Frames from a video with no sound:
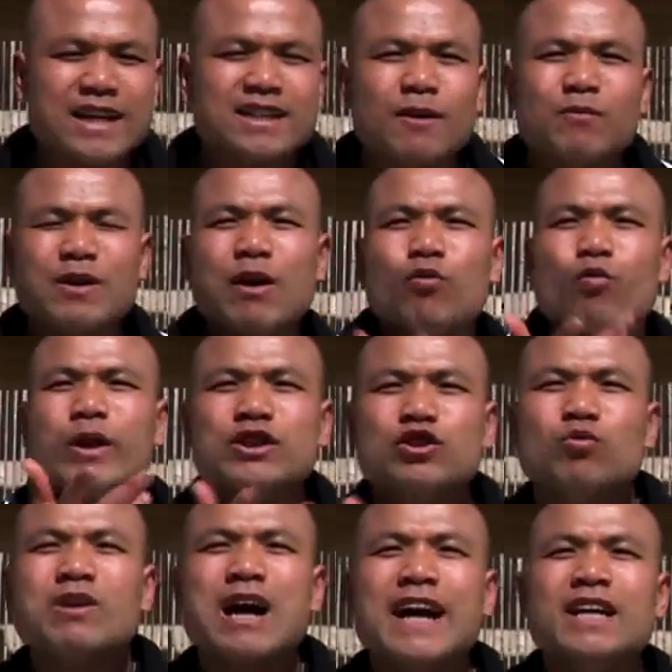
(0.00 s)
some now Wing Chun
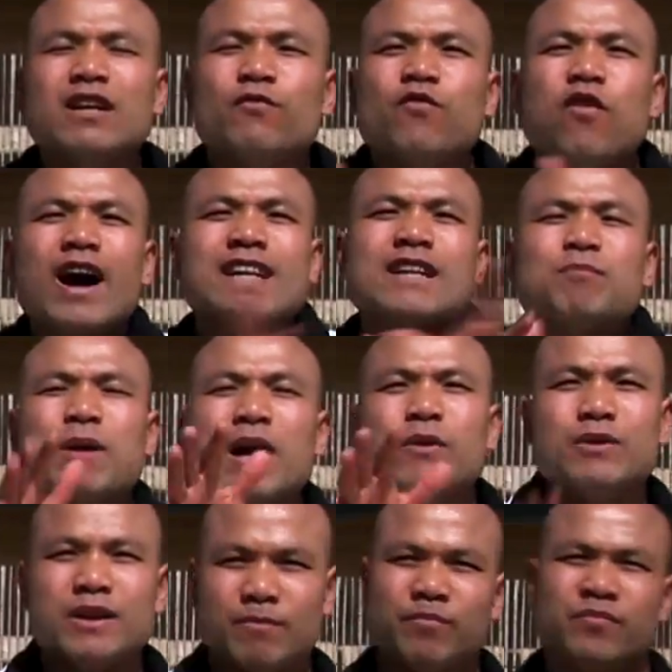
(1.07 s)
guy in a fight and then play
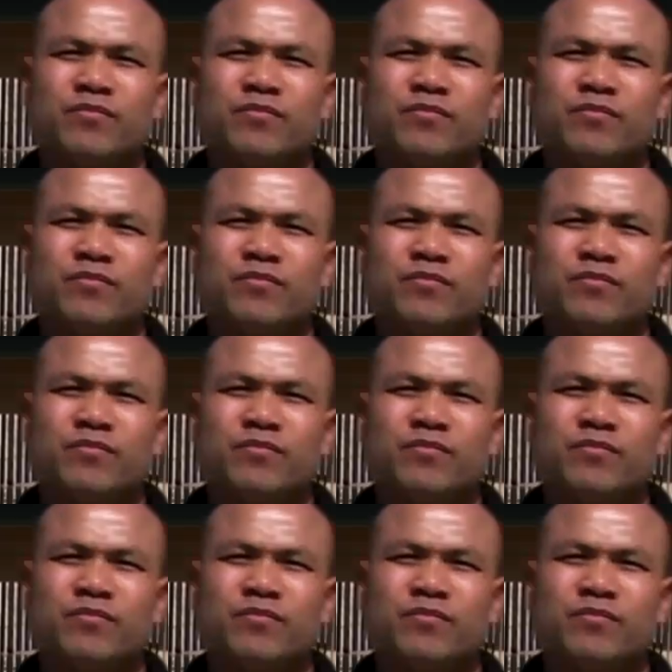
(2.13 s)
with him.